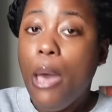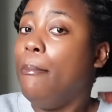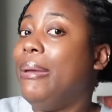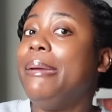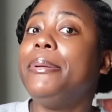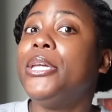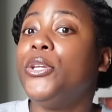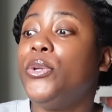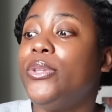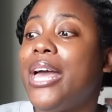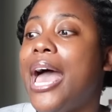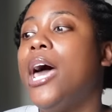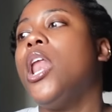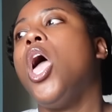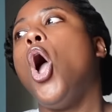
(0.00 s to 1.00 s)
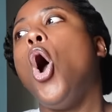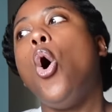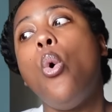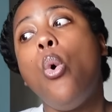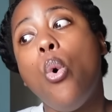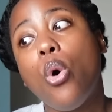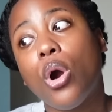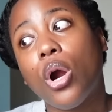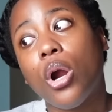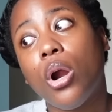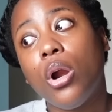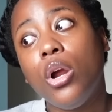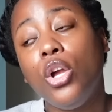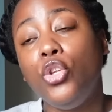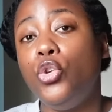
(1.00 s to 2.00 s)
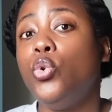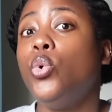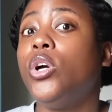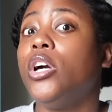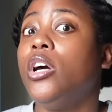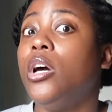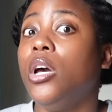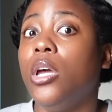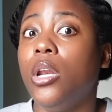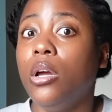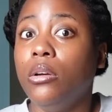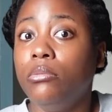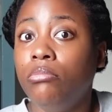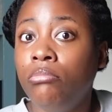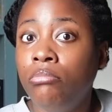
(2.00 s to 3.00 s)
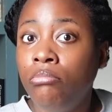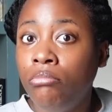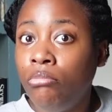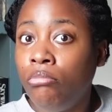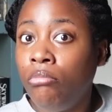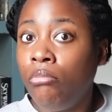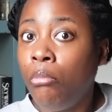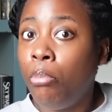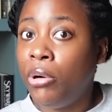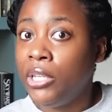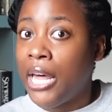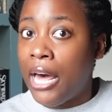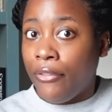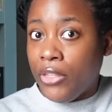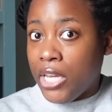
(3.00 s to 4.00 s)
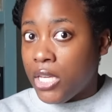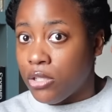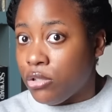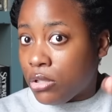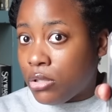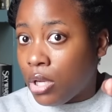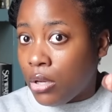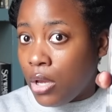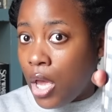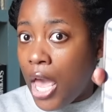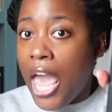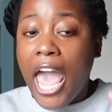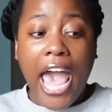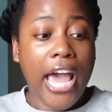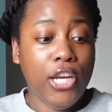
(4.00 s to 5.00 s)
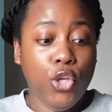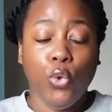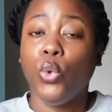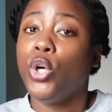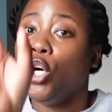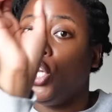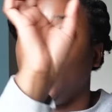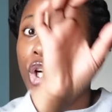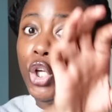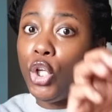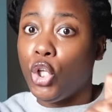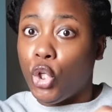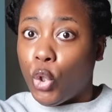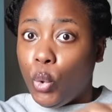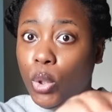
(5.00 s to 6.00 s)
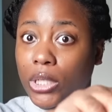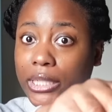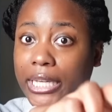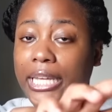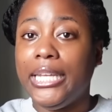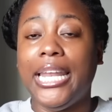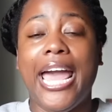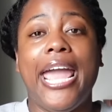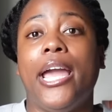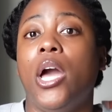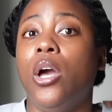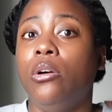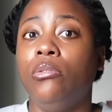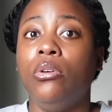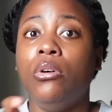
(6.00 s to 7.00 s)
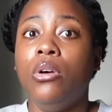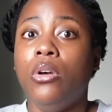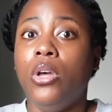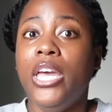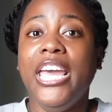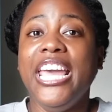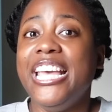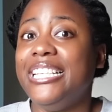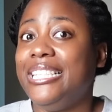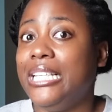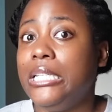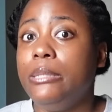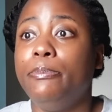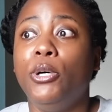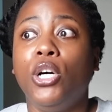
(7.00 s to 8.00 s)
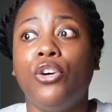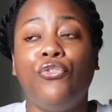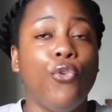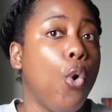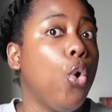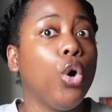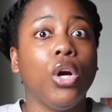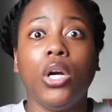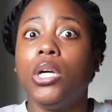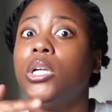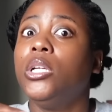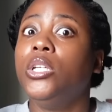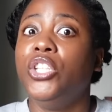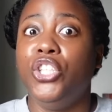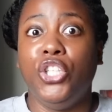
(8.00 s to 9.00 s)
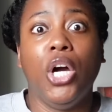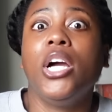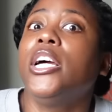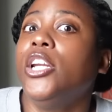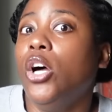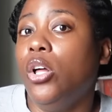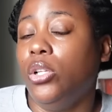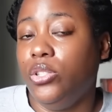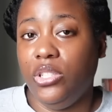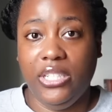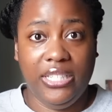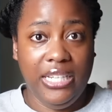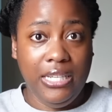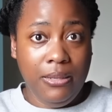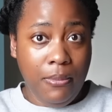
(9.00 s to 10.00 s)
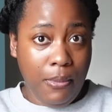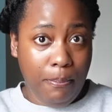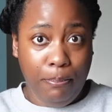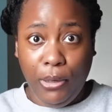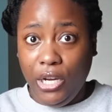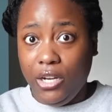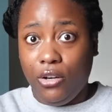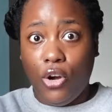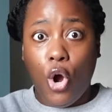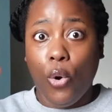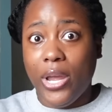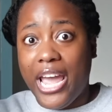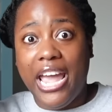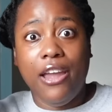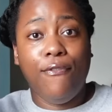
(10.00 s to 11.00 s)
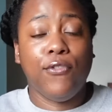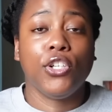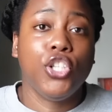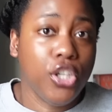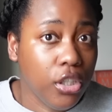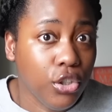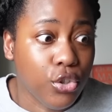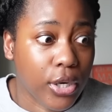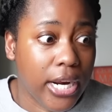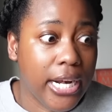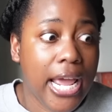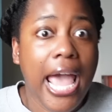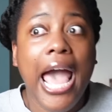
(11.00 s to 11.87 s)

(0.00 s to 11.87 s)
Maybe you do that. Or you could pull out this and you could Google it. Like, is this book for young adults? Is this book okay for children?